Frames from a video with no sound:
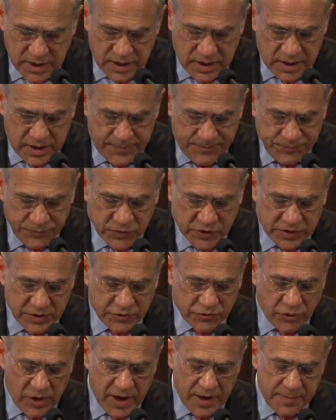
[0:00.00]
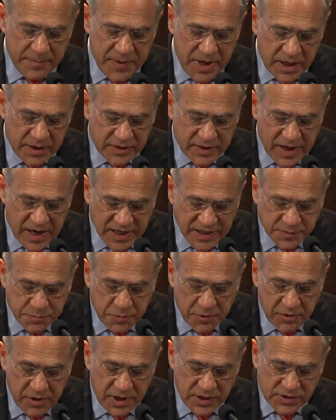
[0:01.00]
to try to make the
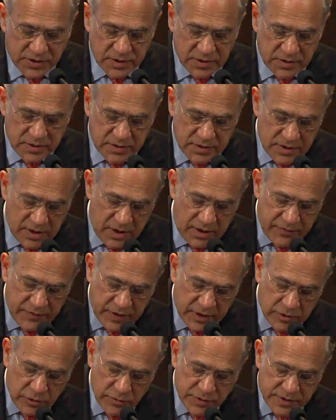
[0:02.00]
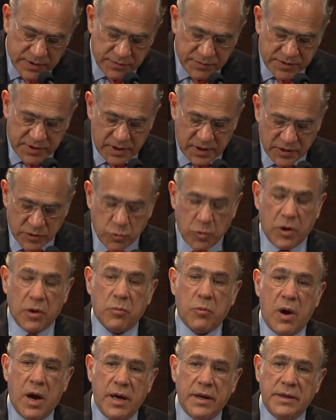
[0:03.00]
aspirations of inclusive cities
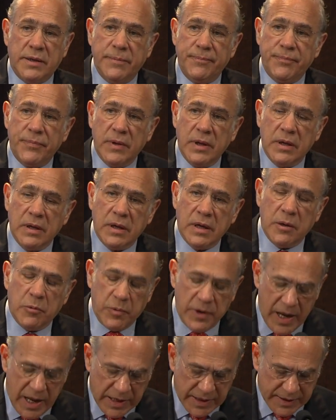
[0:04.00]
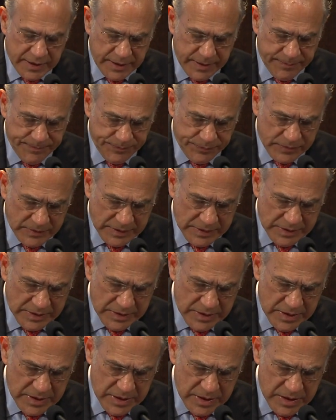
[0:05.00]
worldwide a reality.
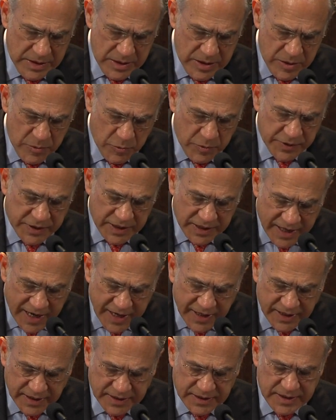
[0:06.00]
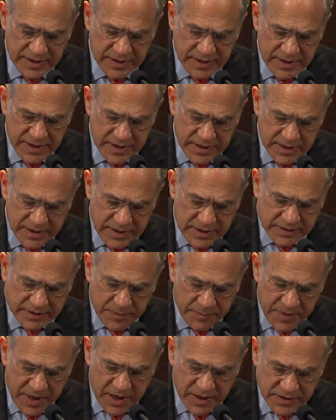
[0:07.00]
We're delighted that
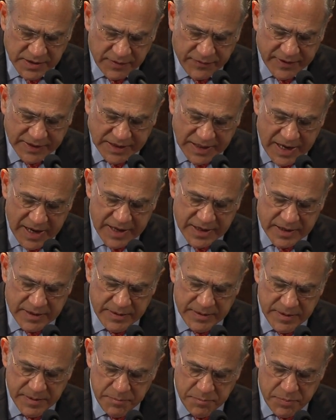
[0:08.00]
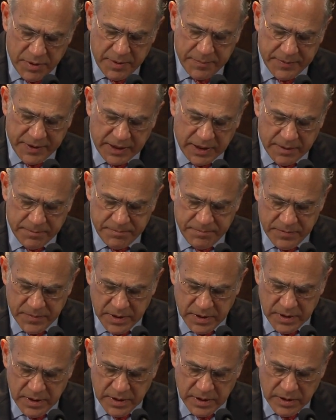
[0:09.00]
the mayors of Atlanta, Birmingham,
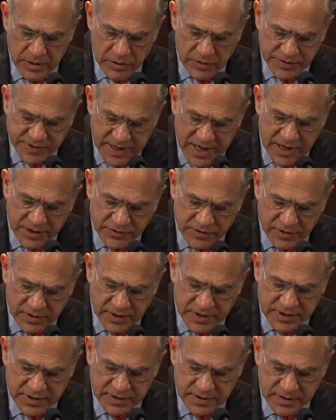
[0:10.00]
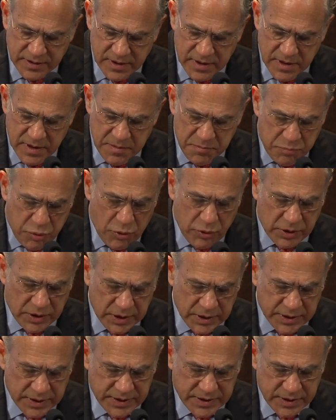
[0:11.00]
Los Angeles,
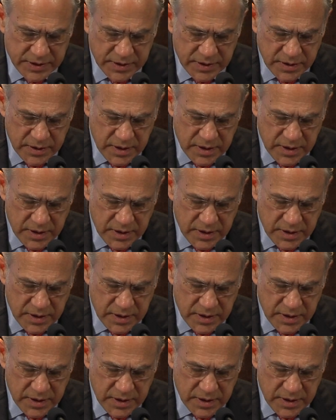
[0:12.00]
Portland,